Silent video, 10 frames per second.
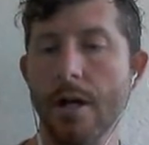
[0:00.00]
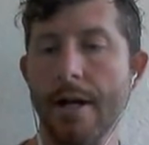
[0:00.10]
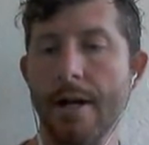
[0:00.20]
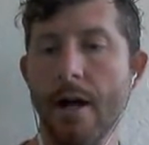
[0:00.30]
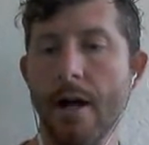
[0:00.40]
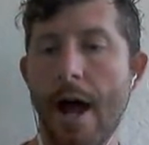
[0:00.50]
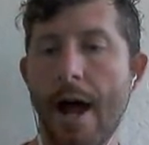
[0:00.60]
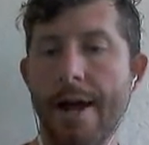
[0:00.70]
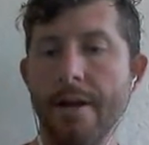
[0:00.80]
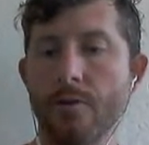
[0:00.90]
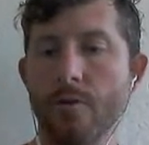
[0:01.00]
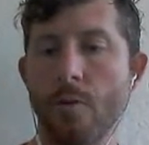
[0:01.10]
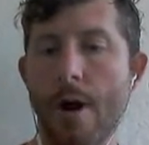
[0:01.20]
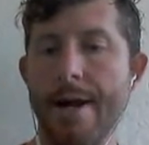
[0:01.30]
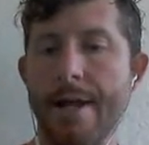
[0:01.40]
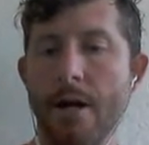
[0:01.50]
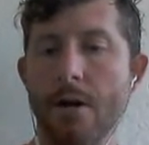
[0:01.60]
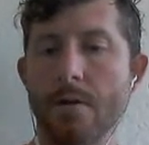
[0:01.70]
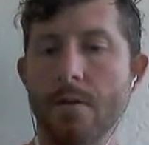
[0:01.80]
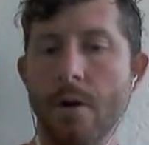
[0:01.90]
highs right
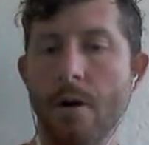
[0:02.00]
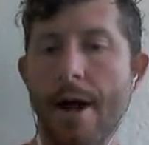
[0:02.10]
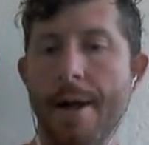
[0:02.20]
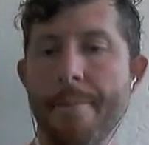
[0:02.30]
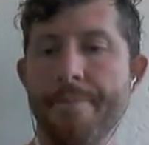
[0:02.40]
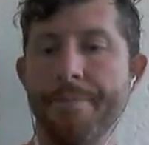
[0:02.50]
here. All right.